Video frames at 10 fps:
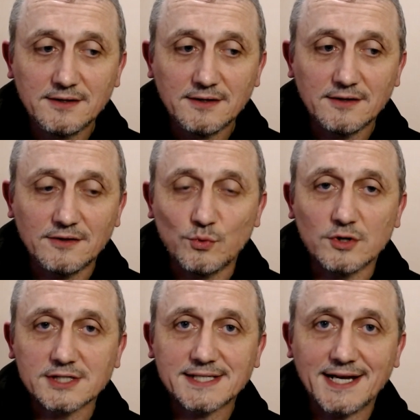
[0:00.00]
the
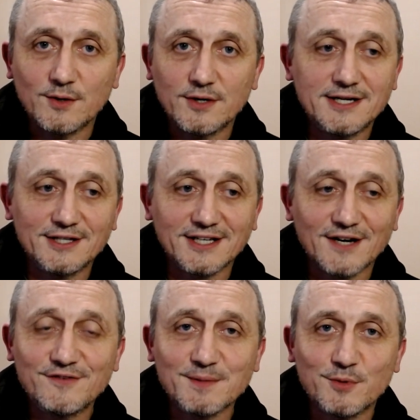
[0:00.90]
Watchtower and the
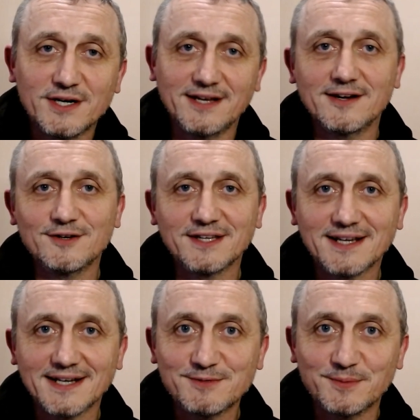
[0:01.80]
governing body are who they
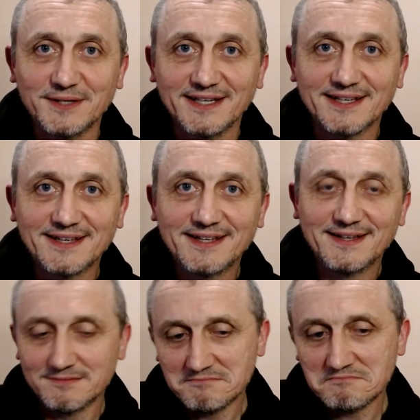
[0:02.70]
claim to be.
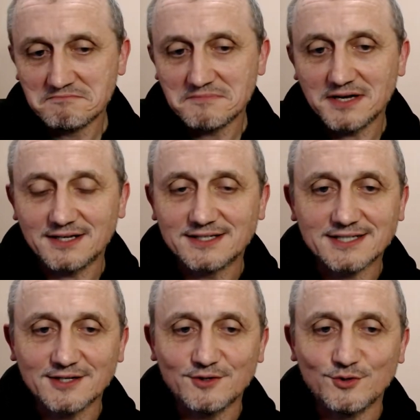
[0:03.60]
And
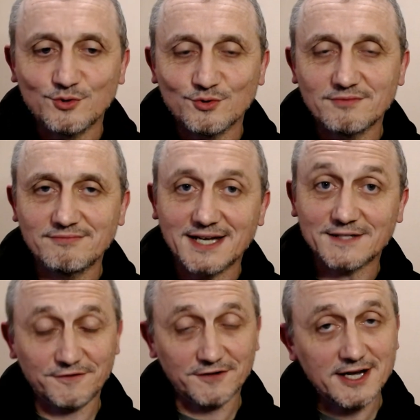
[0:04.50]
so that's
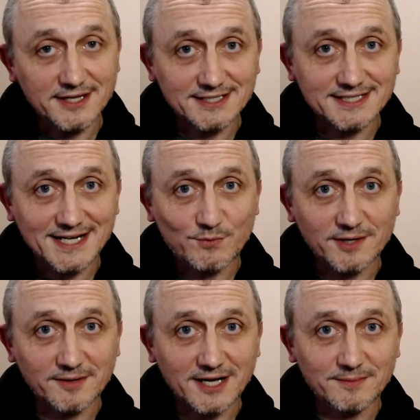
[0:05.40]
fine. They understand where I'm
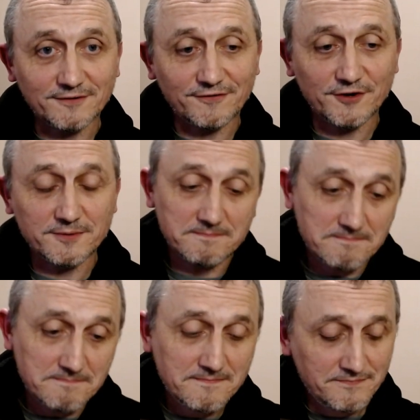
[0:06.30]
coming from.
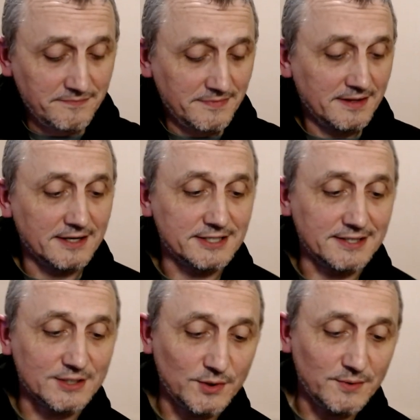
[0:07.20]
So that's
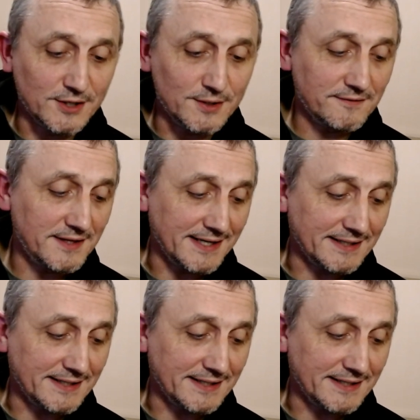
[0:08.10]
where we're going with that.